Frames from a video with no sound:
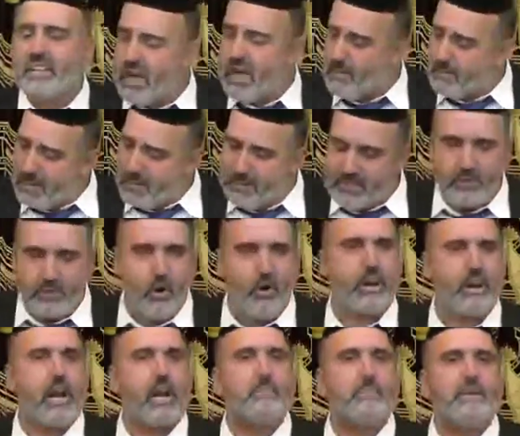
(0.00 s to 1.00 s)
and be
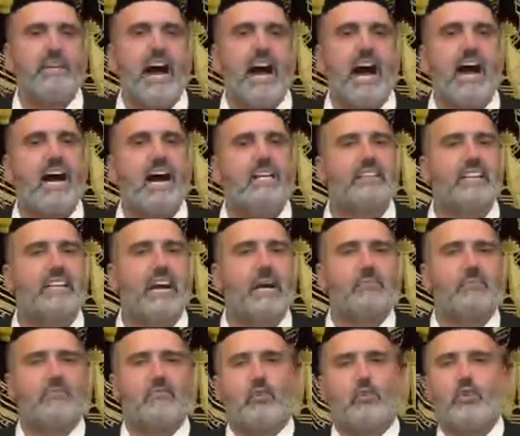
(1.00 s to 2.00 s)
mitorer biyachad the
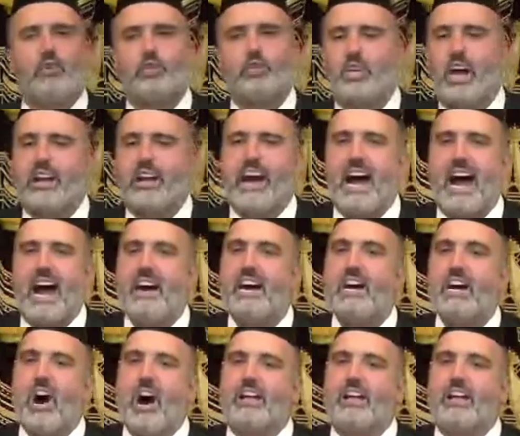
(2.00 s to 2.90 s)
night before Rosh Hashanah